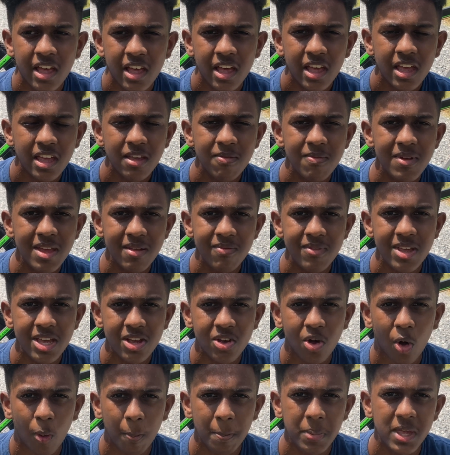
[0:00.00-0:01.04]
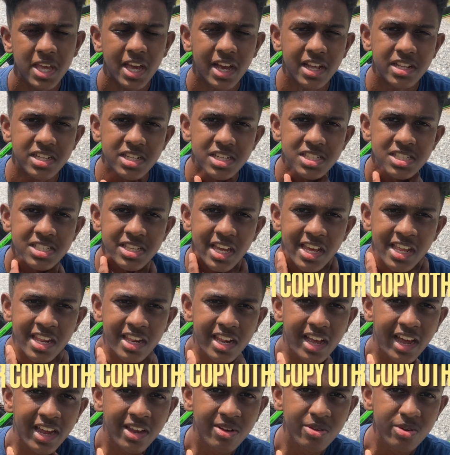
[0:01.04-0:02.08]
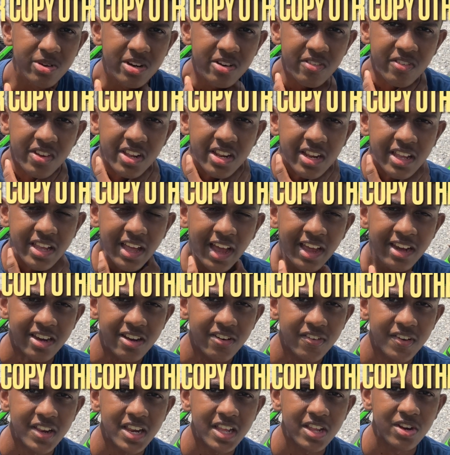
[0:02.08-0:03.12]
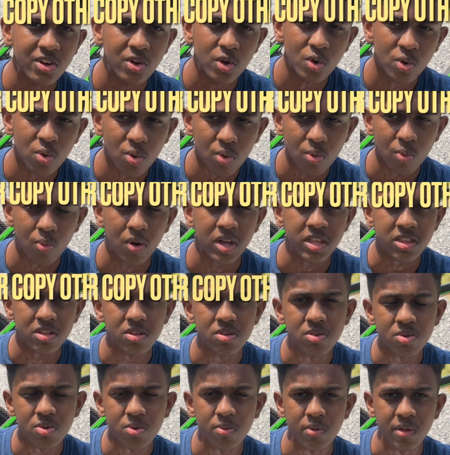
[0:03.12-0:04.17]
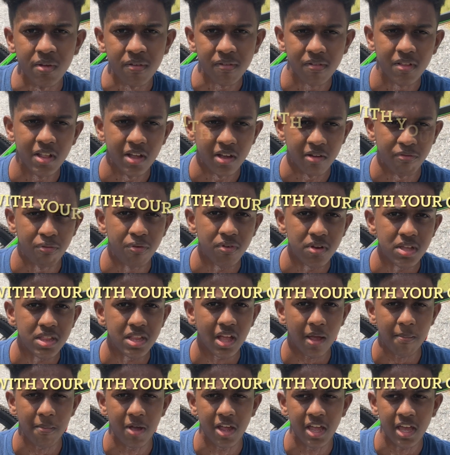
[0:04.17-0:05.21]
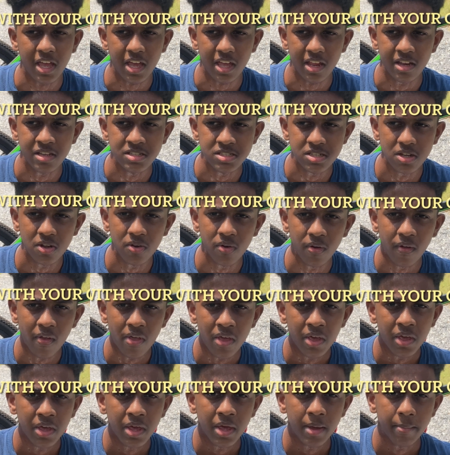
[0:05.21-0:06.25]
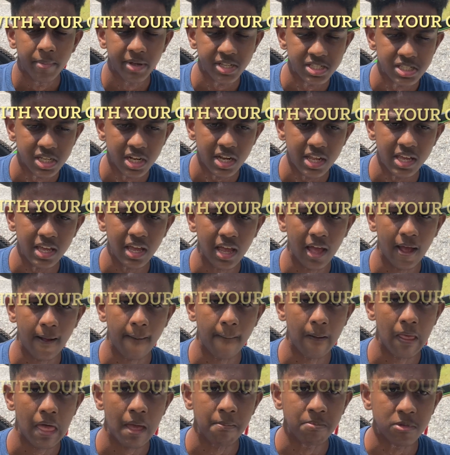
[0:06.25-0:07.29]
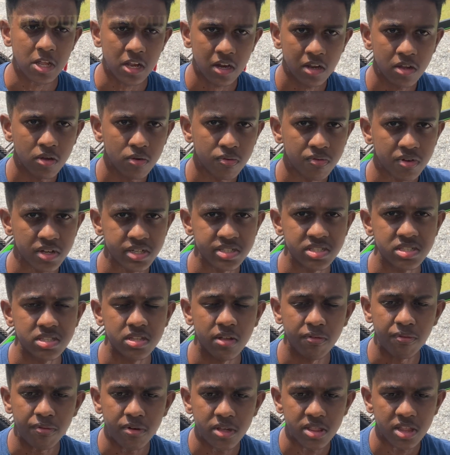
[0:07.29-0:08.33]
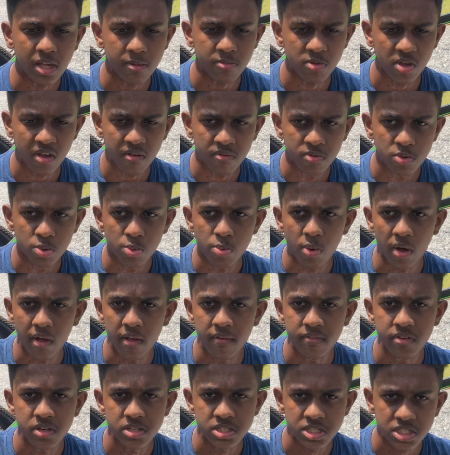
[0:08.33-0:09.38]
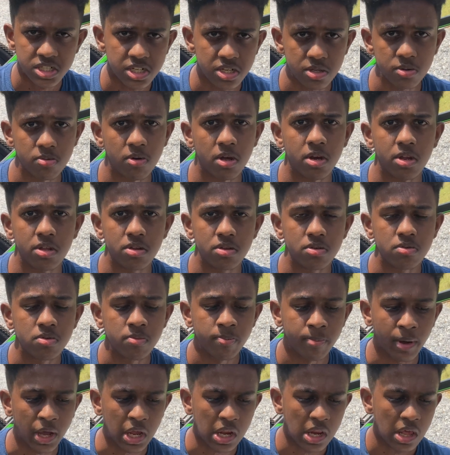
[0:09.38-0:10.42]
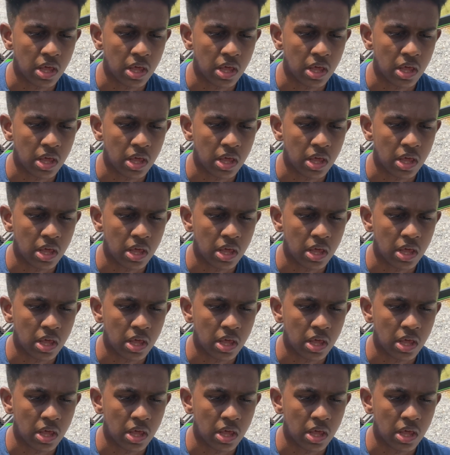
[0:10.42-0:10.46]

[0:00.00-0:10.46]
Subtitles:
it made me copy others, and I didn't really know what to do with the free time I had. So basically, I'm telling you first, the free time you have to do whatever shit you want to do, but